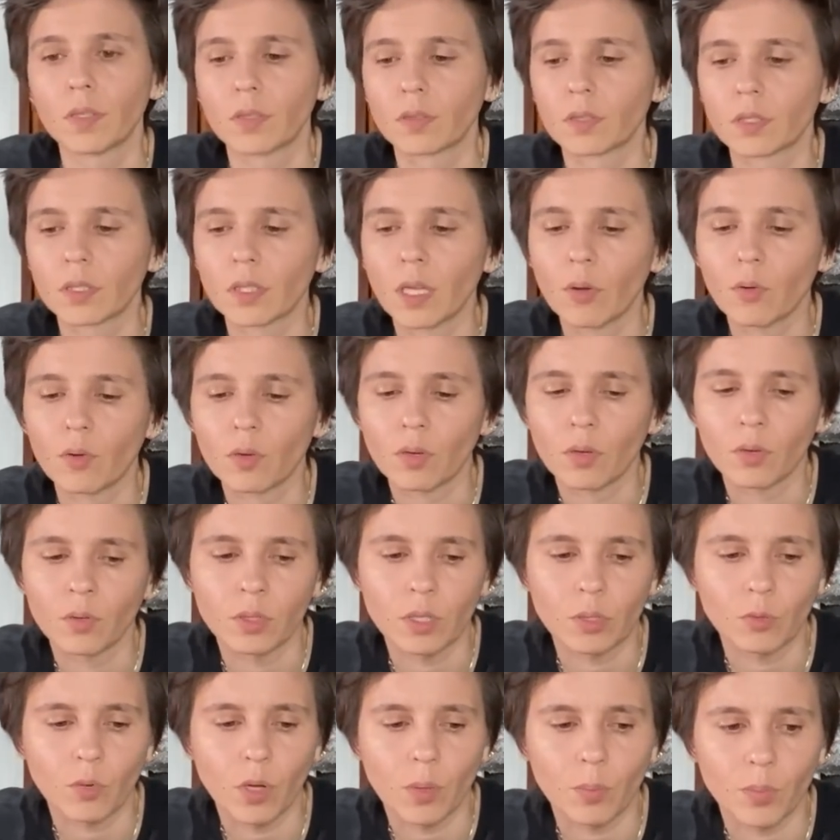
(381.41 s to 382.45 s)
it's not
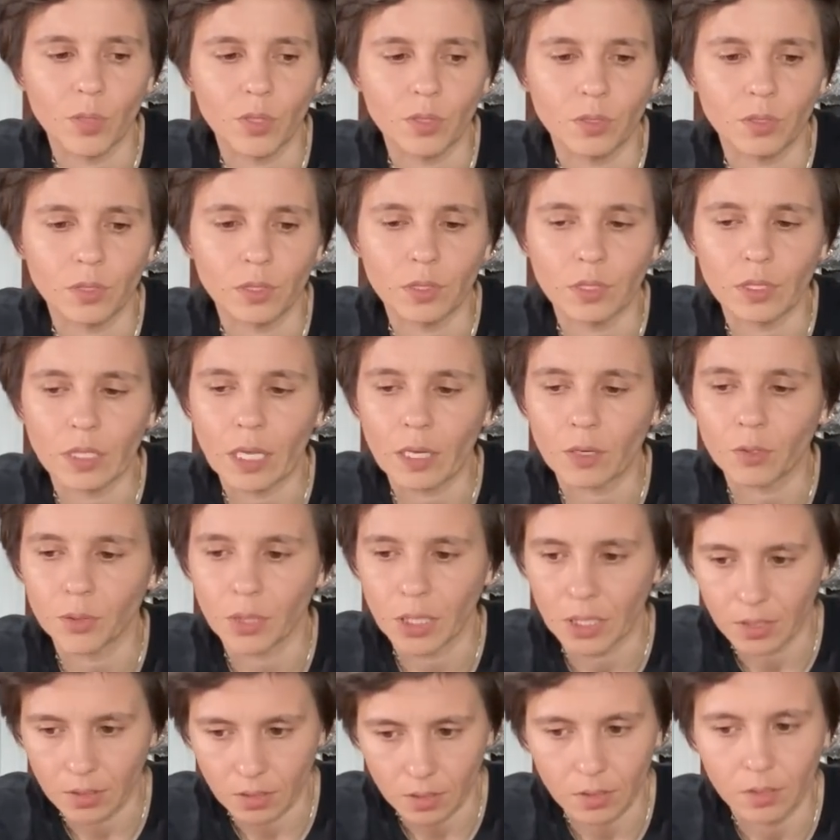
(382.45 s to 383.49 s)
only one person that
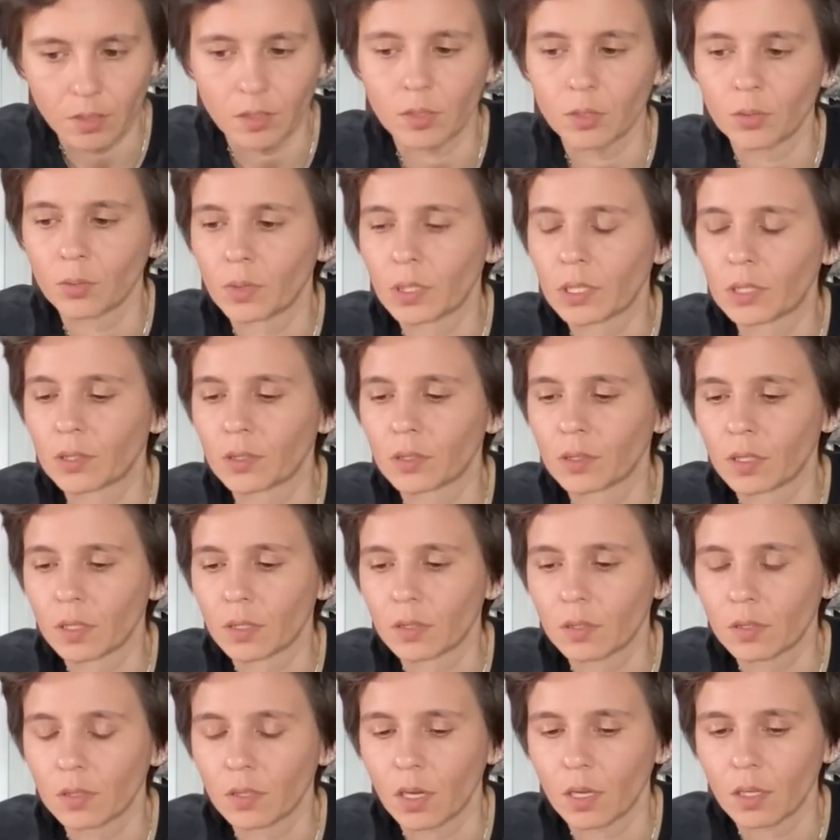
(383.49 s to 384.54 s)
creates a situation
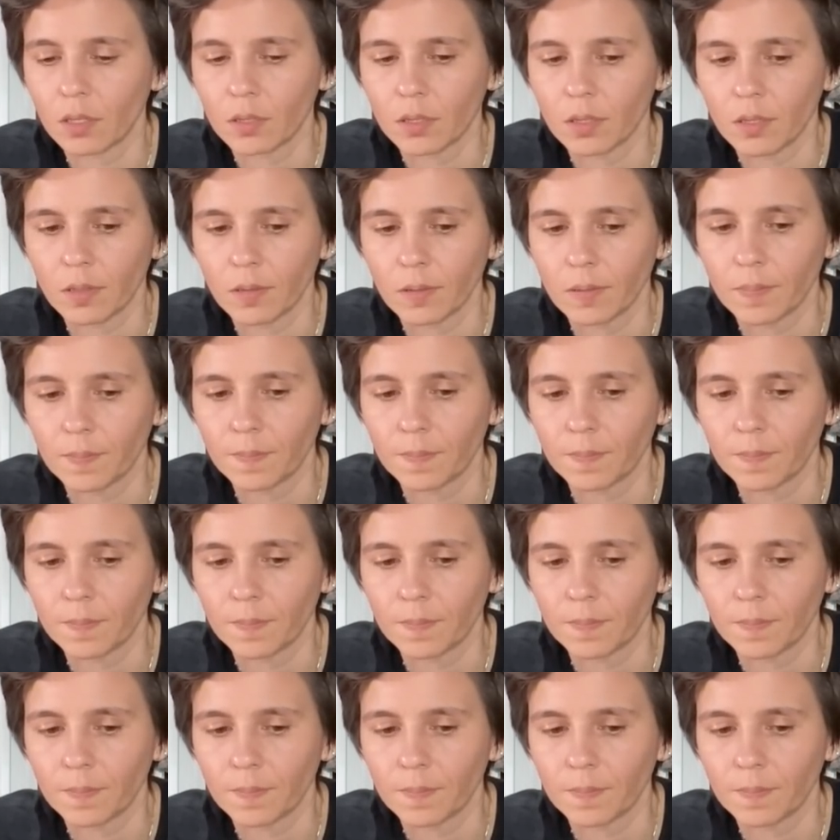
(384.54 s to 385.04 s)
that's toxic.